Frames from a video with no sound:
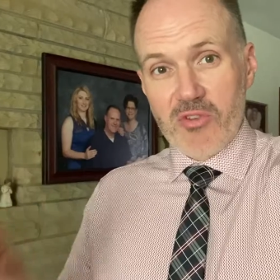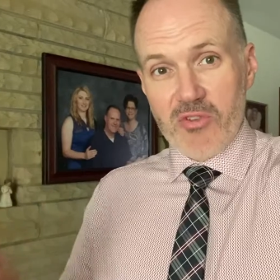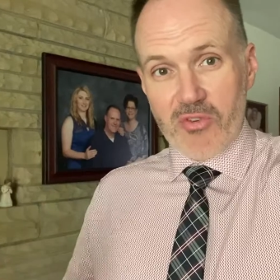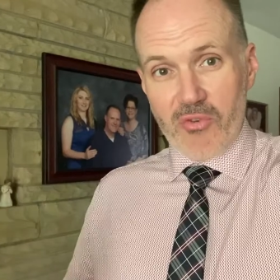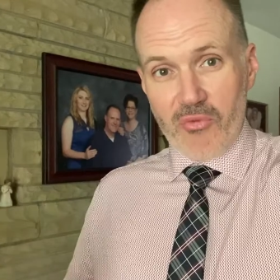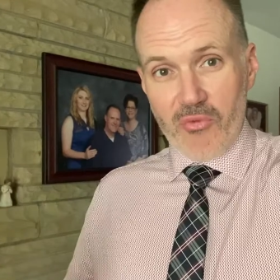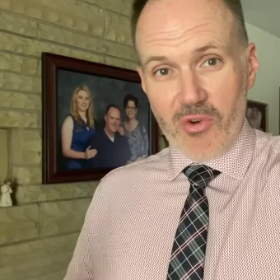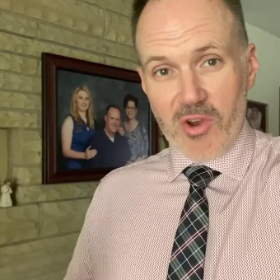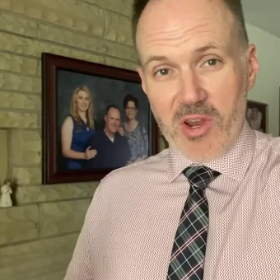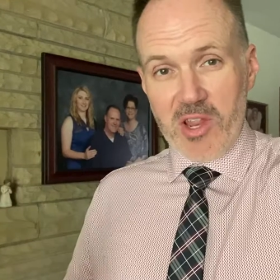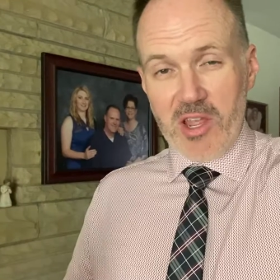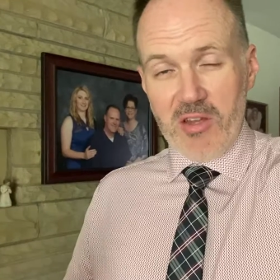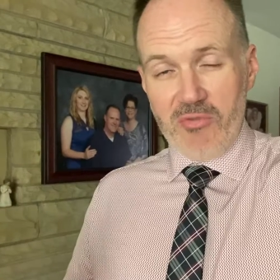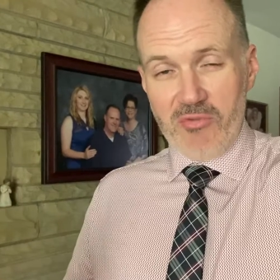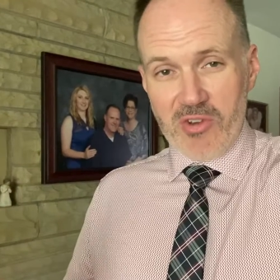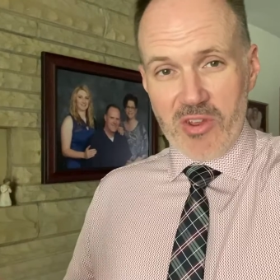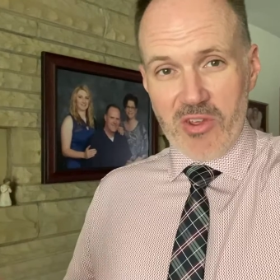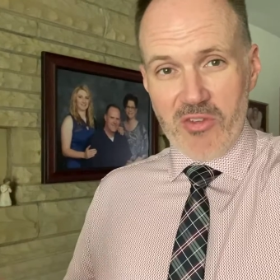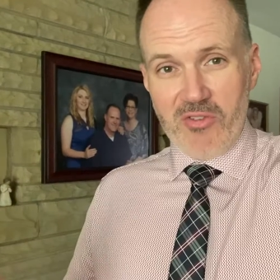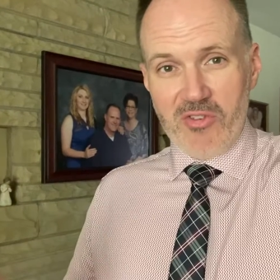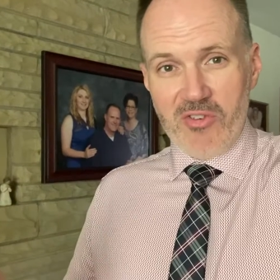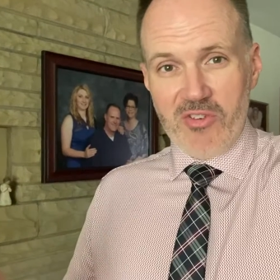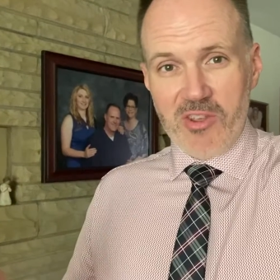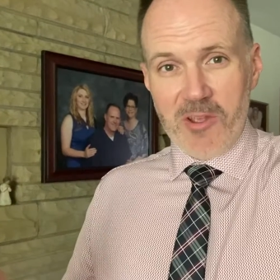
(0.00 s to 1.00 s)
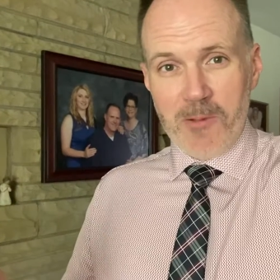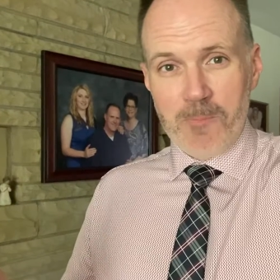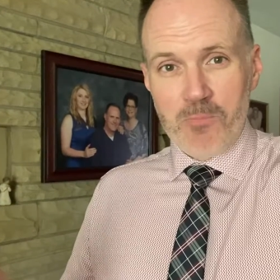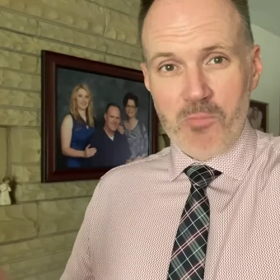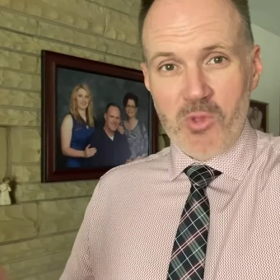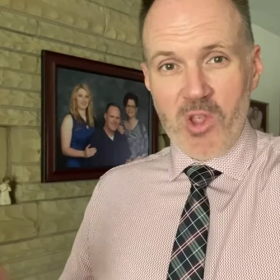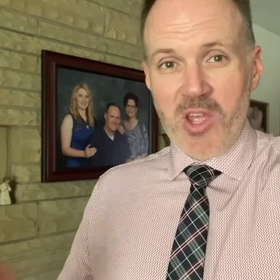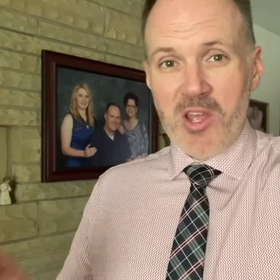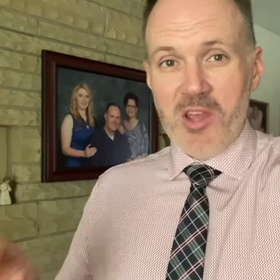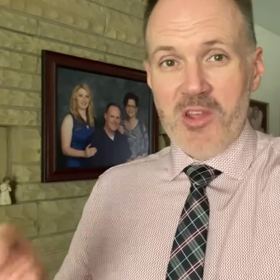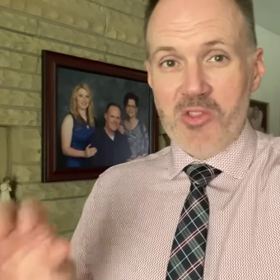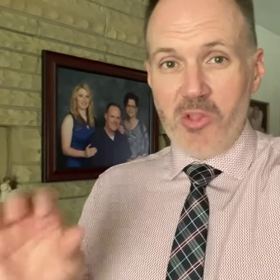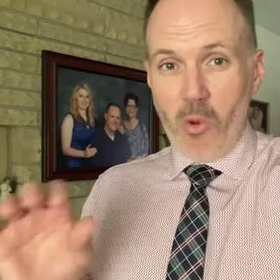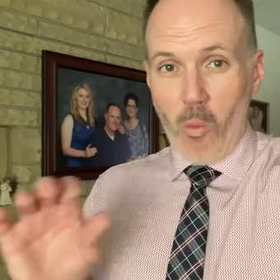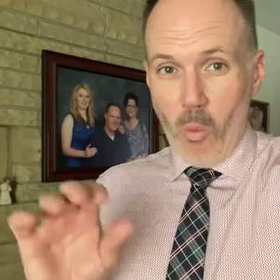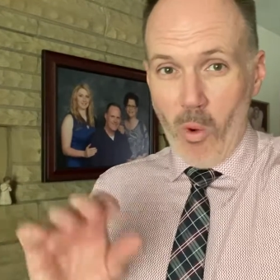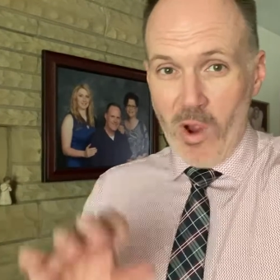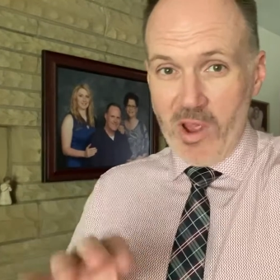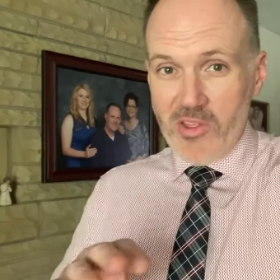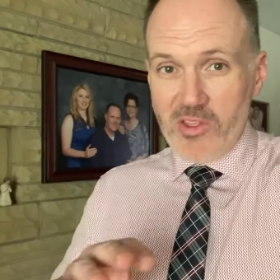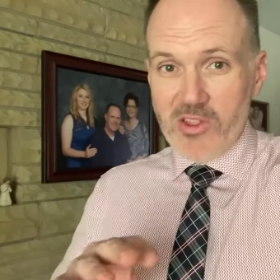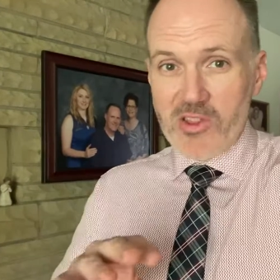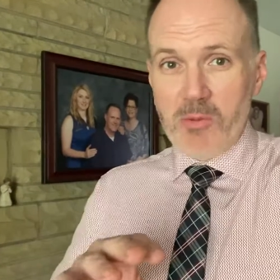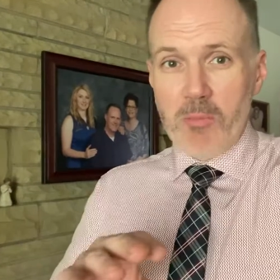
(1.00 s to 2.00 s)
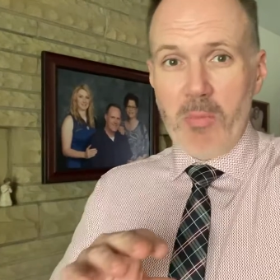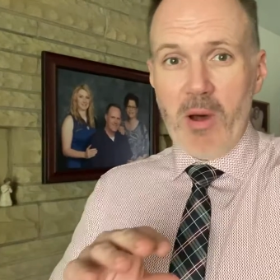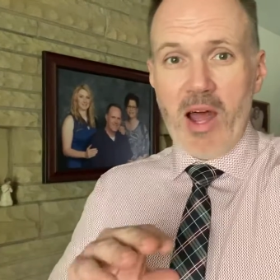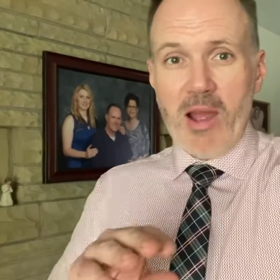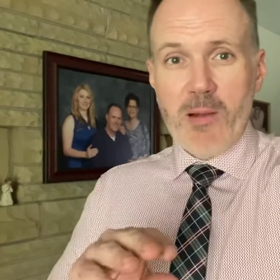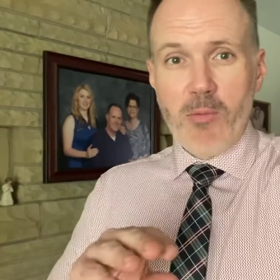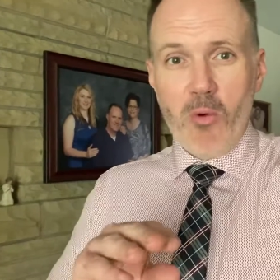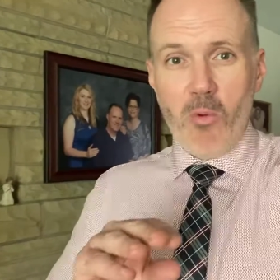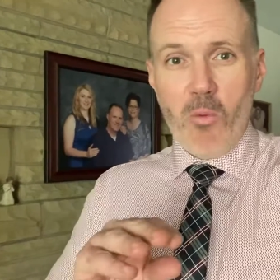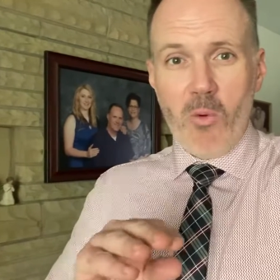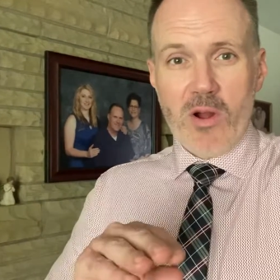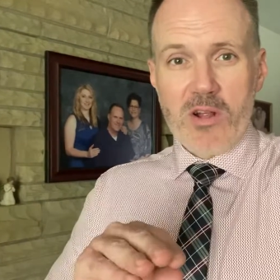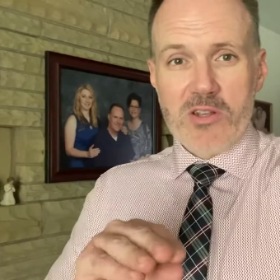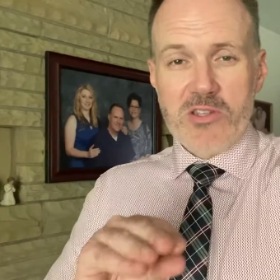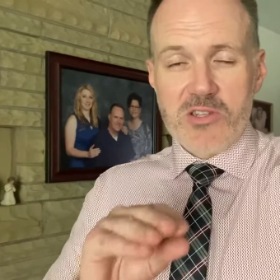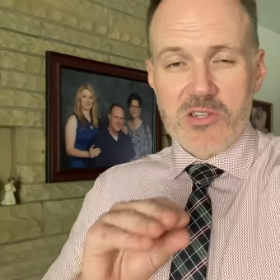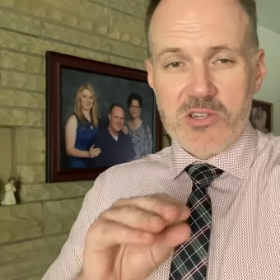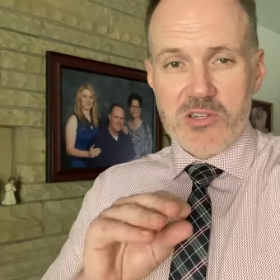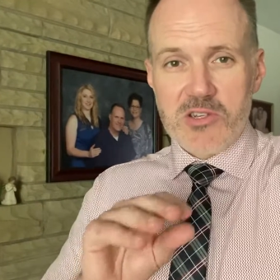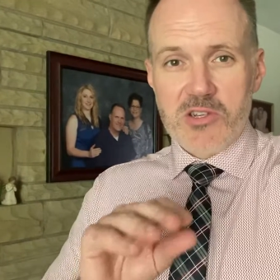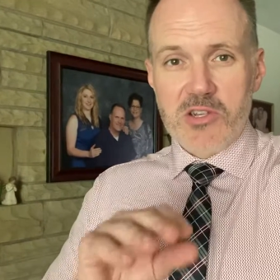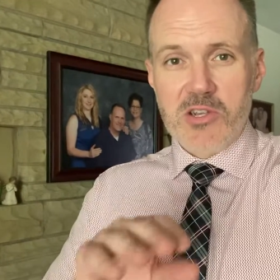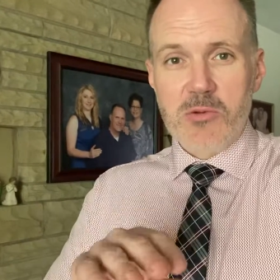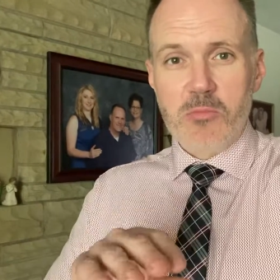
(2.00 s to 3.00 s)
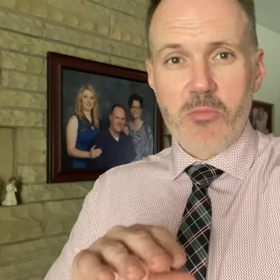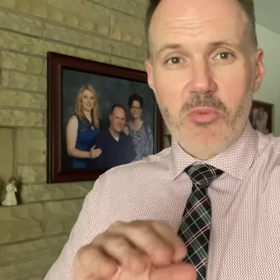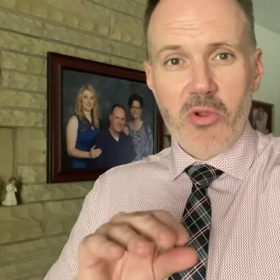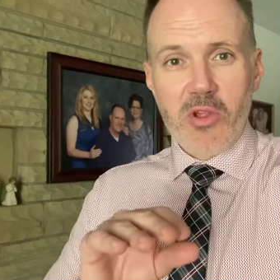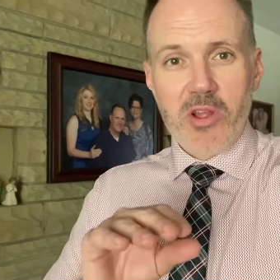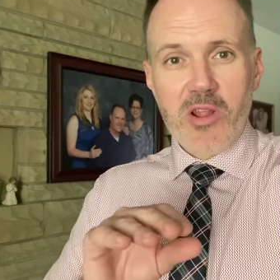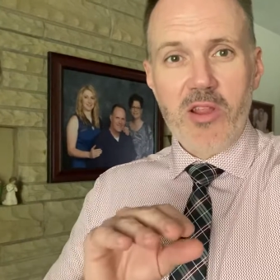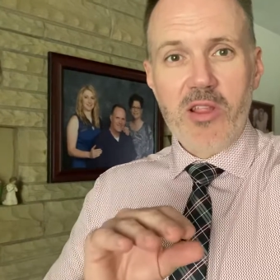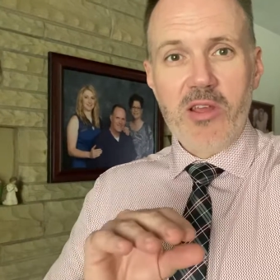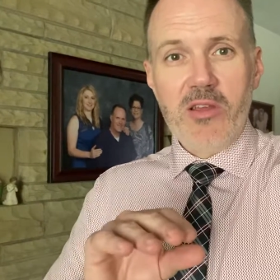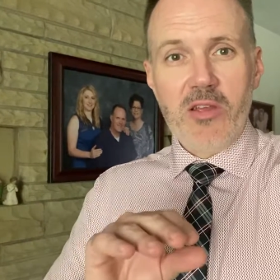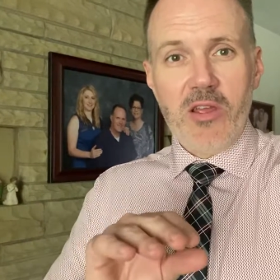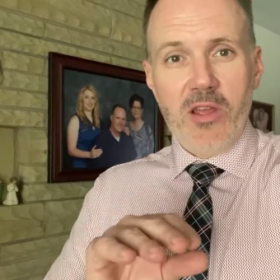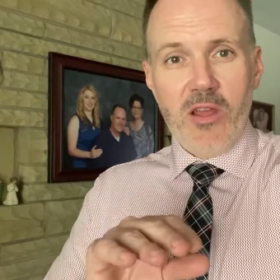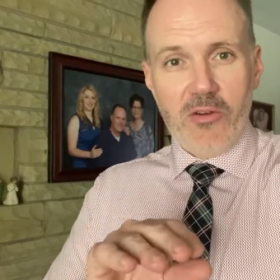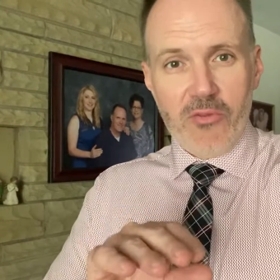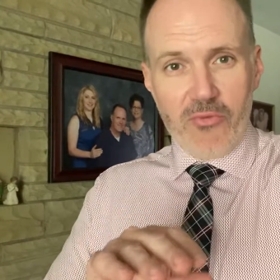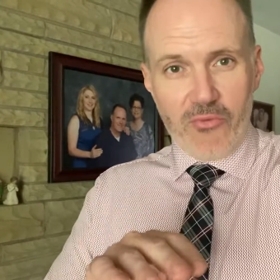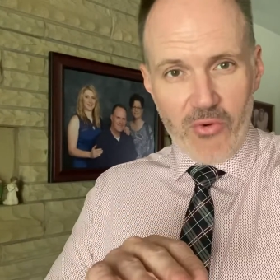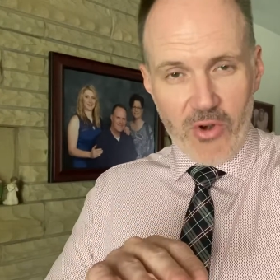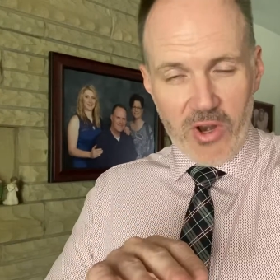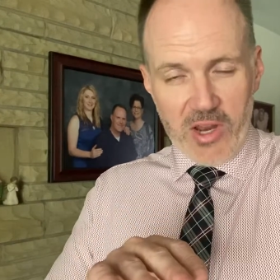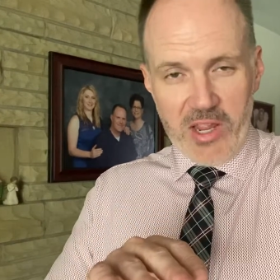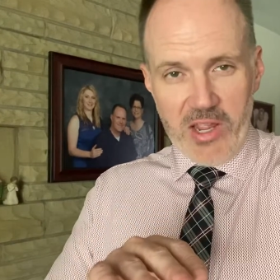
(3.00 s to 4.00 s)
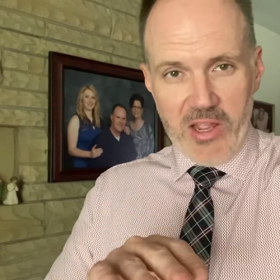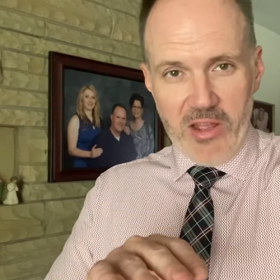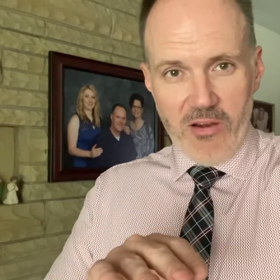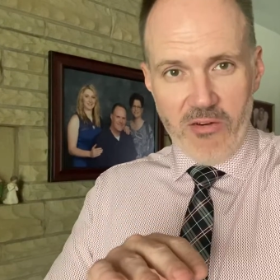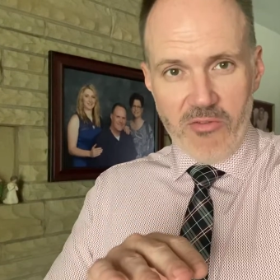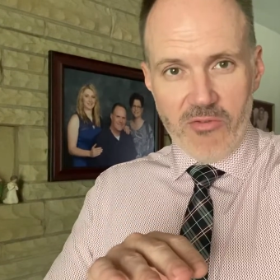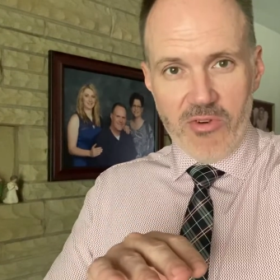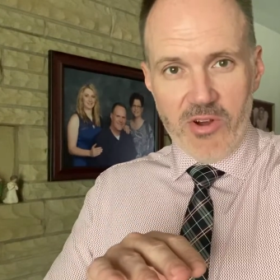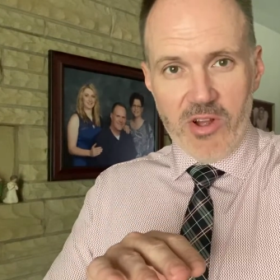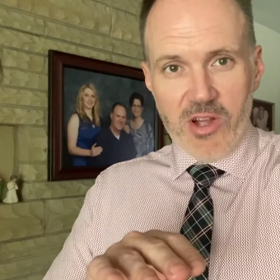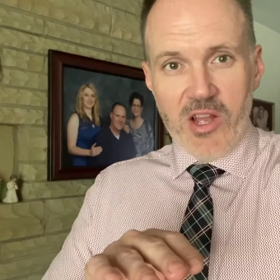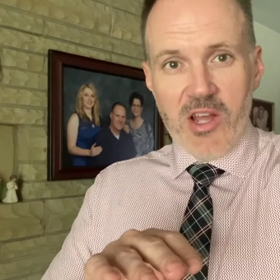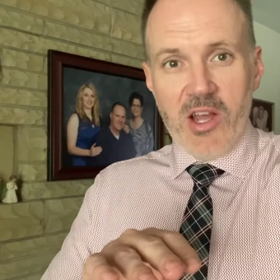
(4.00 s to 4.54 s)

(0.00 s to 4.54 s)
to forgiveness, the way that the Bible wants us to completely forgive,